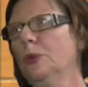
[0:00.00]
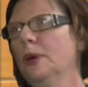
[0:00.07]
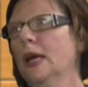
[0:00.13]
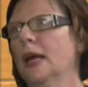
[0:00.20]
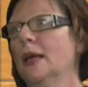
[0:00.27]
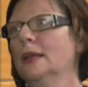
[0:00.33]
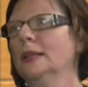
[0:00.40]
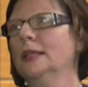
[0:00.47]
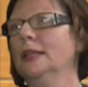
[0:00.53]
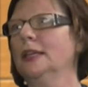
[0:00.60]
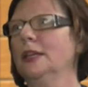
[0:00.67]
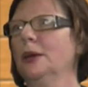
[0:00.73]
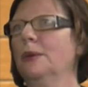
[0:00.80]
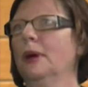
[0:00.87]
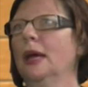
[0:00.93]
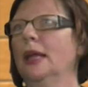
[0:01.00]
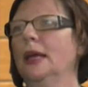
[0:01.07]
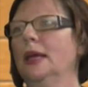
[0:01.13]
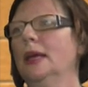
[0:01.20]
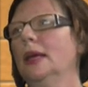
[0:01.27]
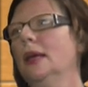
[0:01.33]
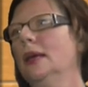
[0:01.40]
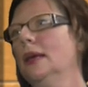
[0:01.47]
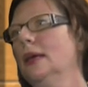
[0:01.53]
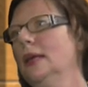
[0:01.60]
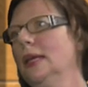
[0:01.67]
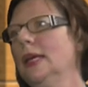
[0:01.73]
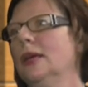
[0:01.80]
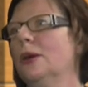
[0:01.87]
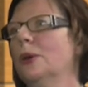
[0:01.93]
Well, you know what,
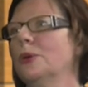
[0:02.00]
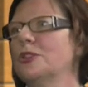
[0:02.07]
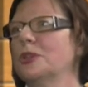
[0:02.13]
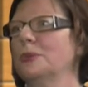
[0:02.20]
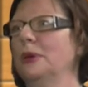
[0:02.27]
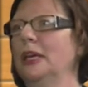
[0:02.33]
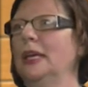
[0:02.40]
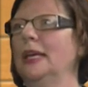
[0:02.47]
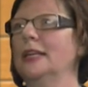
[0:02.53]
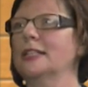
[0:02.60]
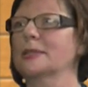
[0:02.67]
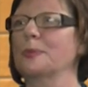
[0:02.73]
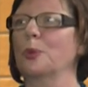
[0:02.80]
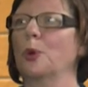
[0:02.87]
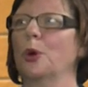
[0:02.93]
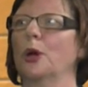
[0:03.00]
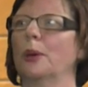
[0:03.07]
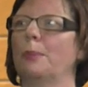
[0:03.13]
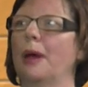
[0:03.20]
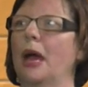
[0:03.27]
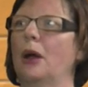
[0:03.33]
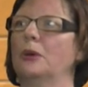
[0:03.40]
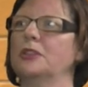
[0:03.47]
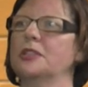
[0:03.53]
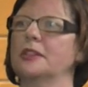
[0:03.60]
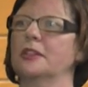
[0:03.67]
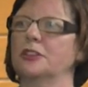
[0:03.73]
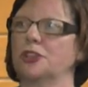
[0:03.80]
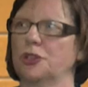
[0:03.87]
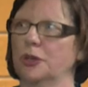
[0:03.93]
ego to me is more about
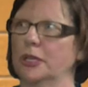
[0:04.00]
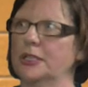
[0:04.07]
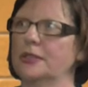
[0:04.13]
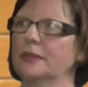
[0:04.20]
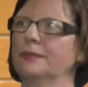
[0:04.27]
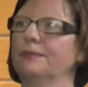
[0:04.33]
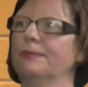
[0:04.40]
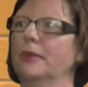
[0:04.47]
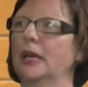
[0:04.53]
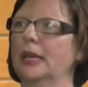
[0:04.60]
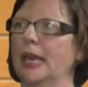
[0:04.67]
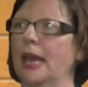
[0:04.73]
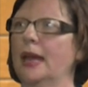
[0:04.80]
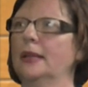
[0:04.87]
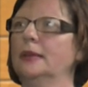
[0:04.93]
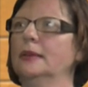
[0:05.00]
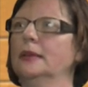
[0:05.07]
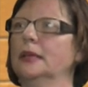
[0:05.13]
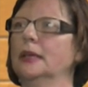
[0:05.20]
the should again.